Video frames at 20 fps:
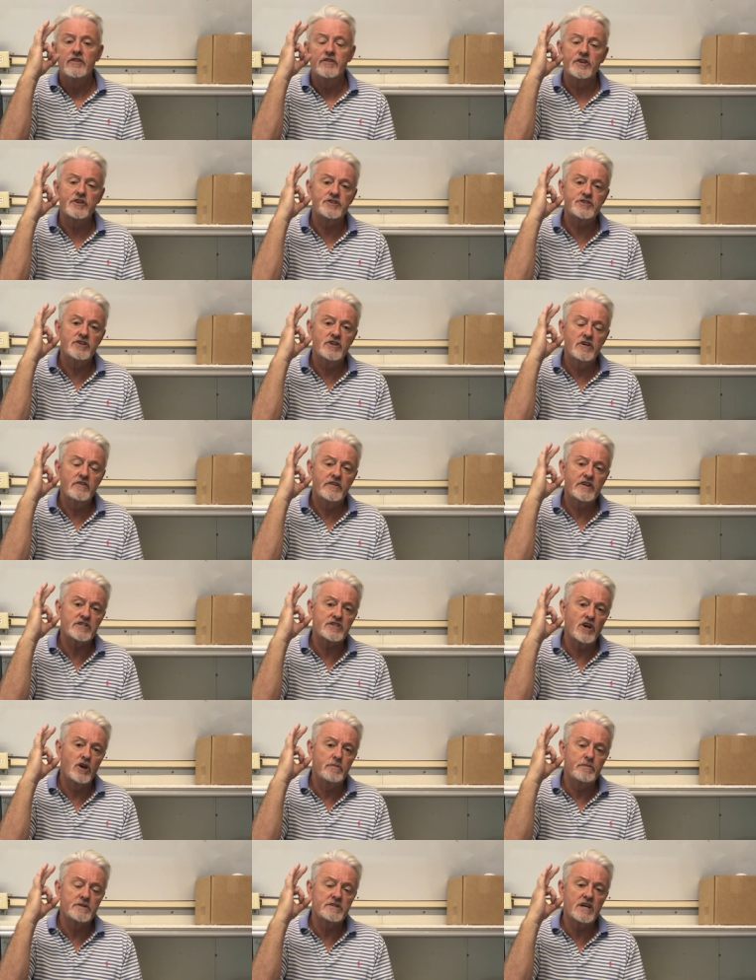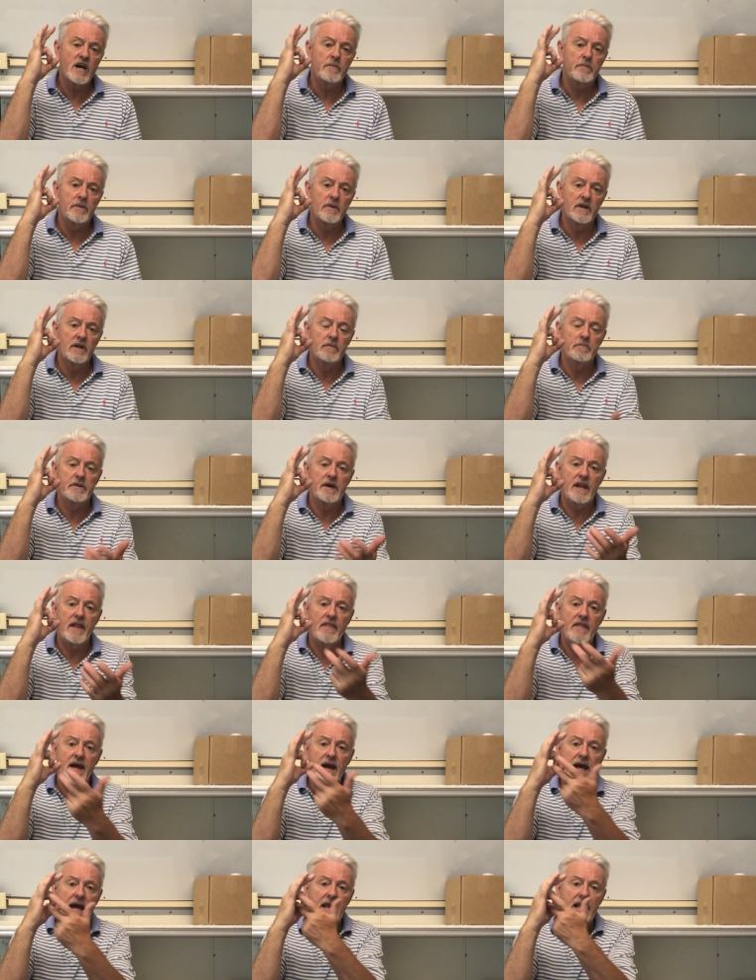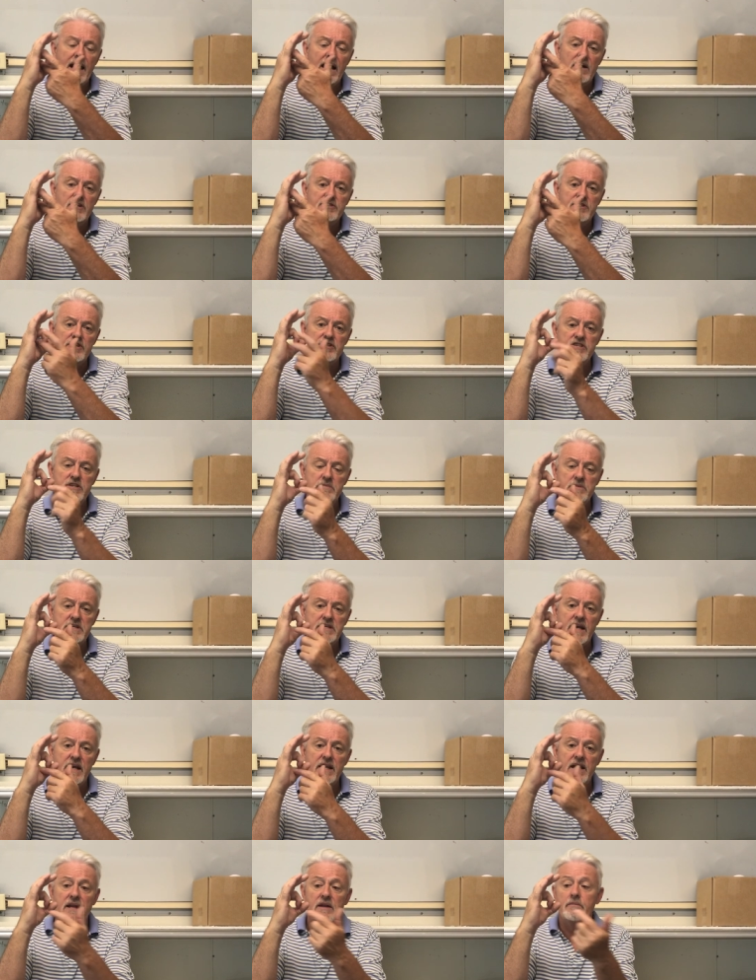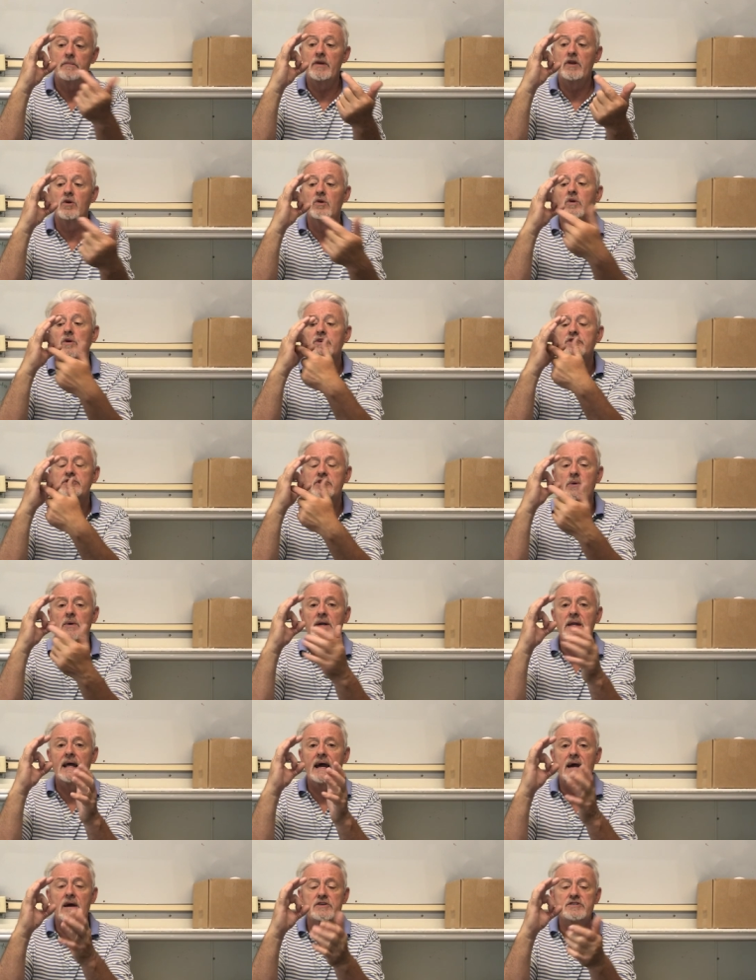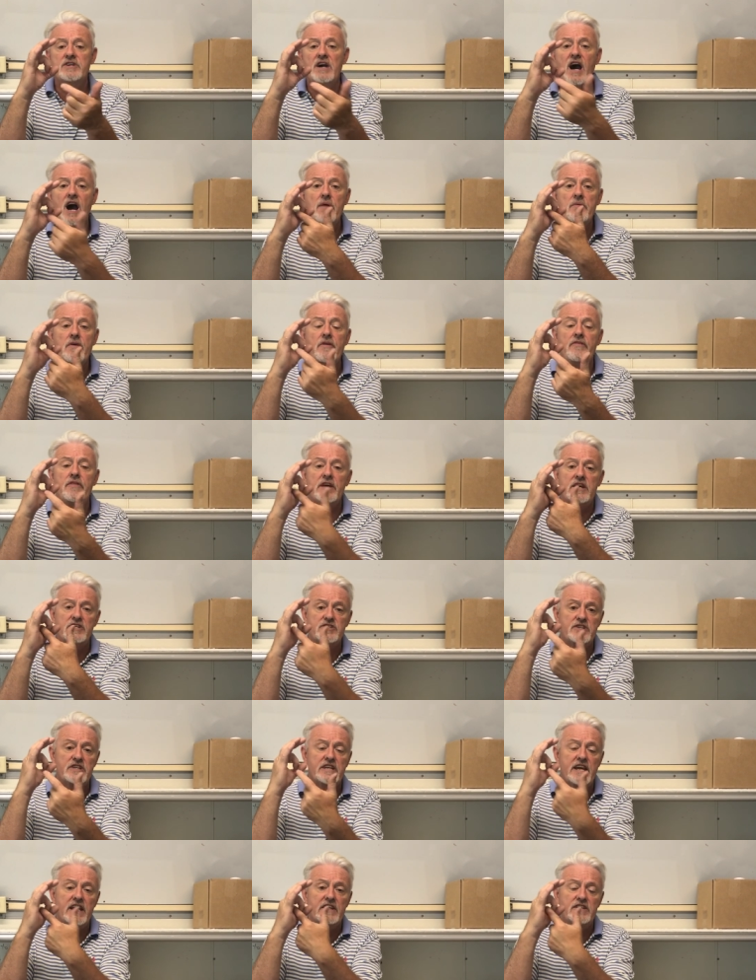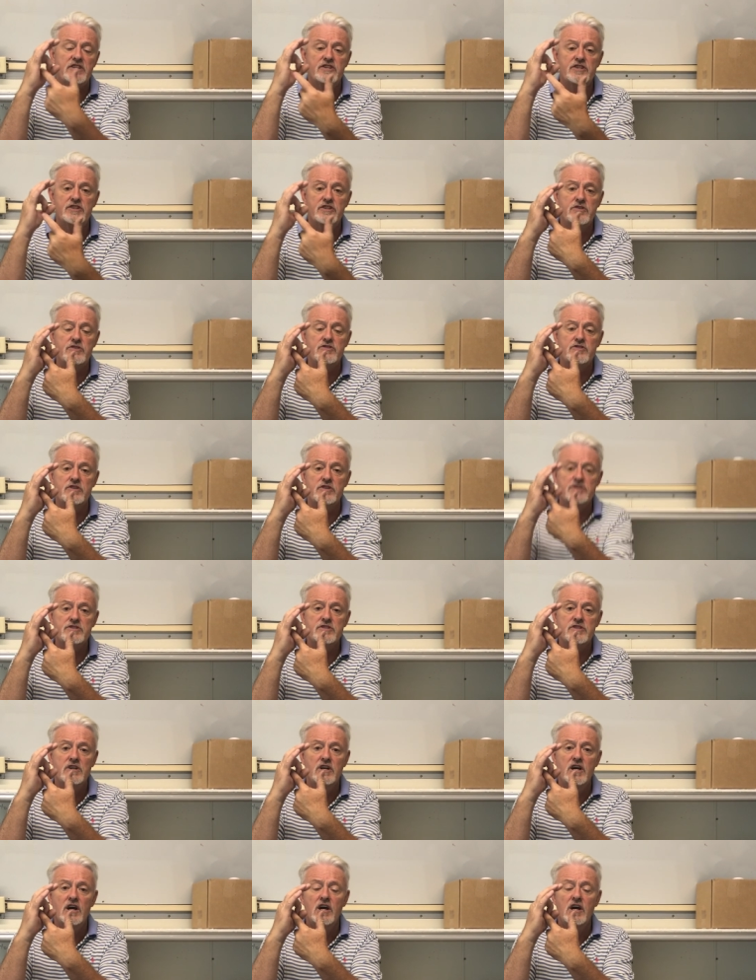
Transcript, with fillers: the cervix opens up a little bit, and that allows the semen to get in. But it also allows other things to get into the uterus.